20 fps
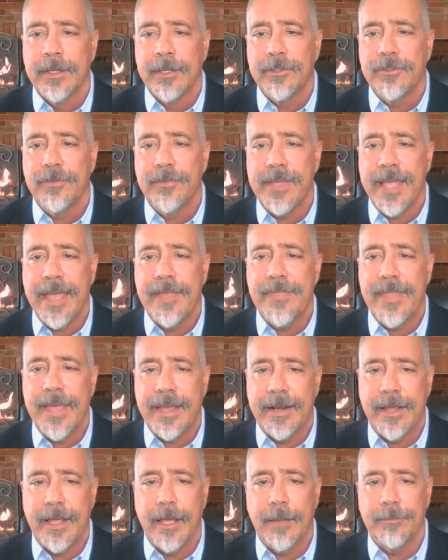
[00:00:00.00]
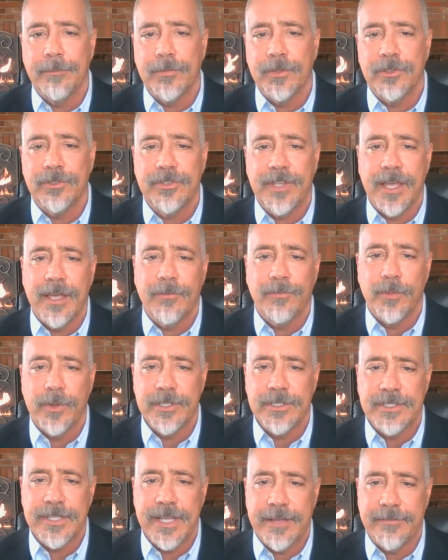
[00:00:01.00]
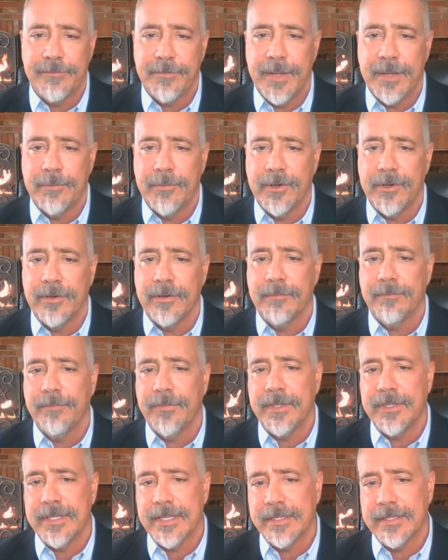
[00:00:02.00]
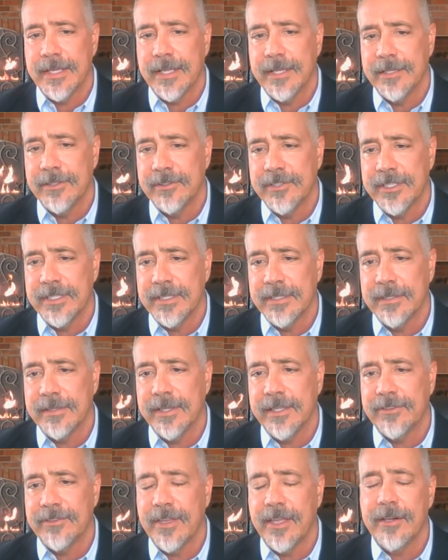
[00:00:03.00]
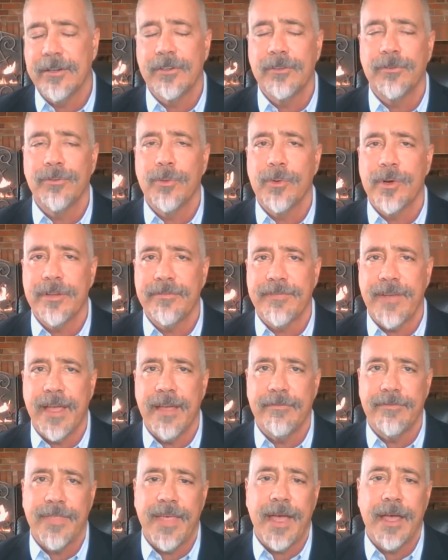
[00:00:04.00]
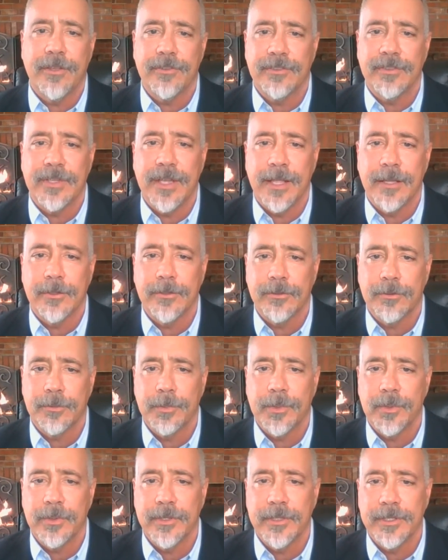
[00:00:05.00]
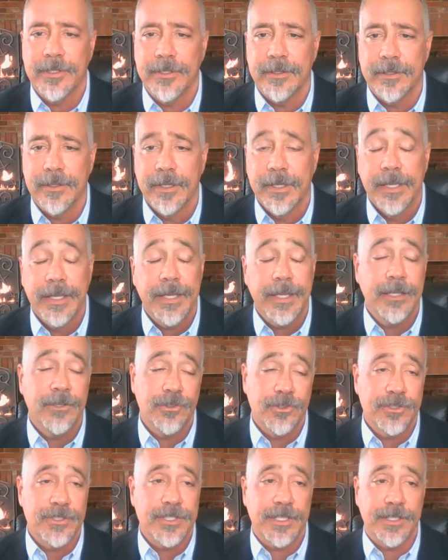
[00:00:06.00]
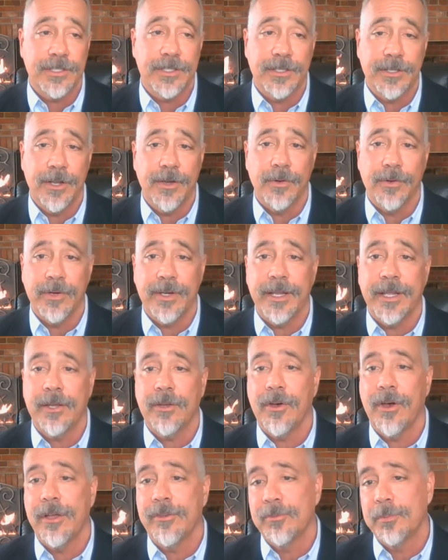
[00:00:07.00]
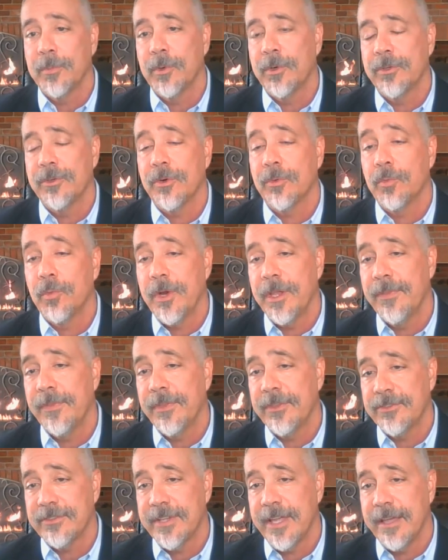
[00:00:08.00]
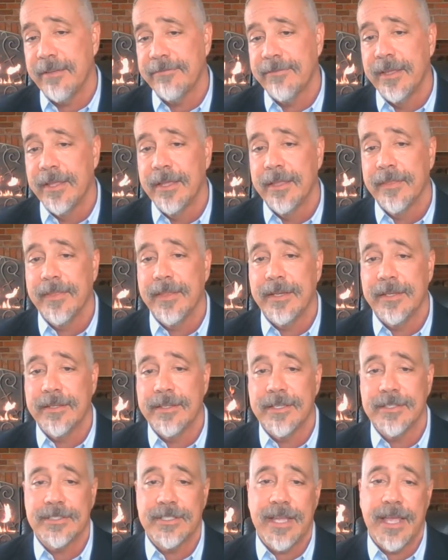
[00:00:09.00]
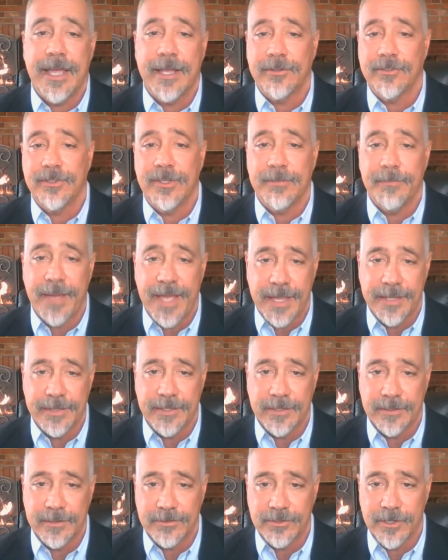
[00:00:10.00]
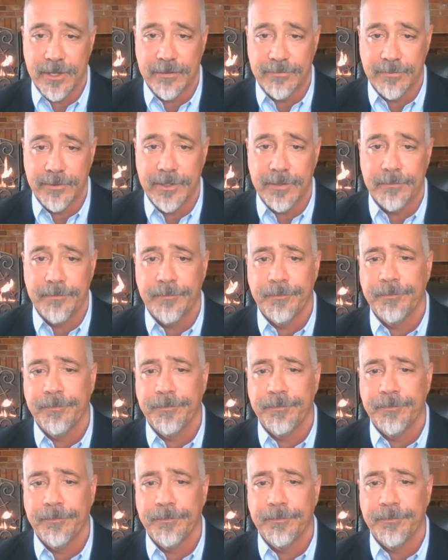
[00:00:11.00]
So if you add that up, yourself, 1 staff member, the technology, that's $145,000 per year. Interesting to note, it costs more to run the stuff than it does to actually buy the software.